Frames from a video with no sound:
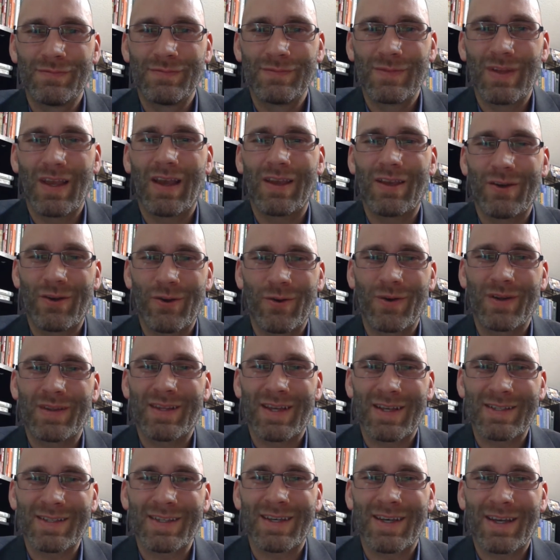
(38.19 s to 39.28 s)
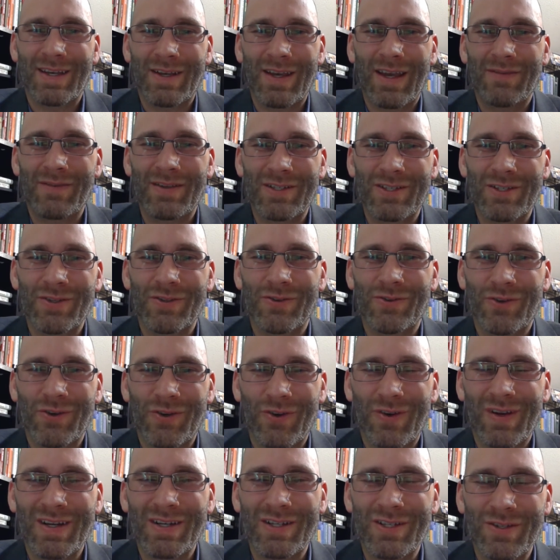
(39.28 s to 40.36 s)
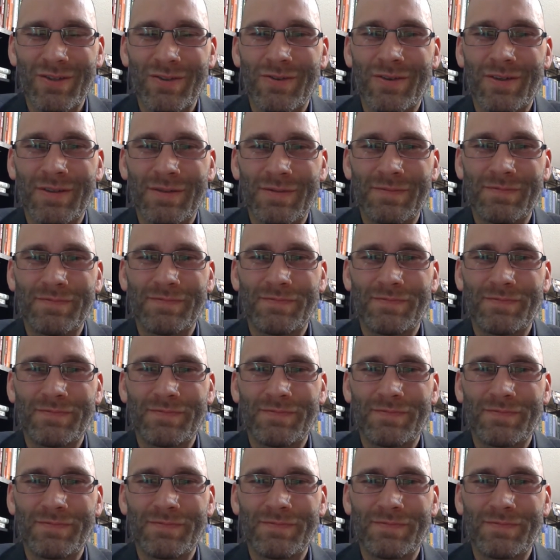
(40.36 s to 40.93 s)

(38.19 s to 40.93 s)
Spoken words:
Yeah, you know what that's like, having children and grandchildren.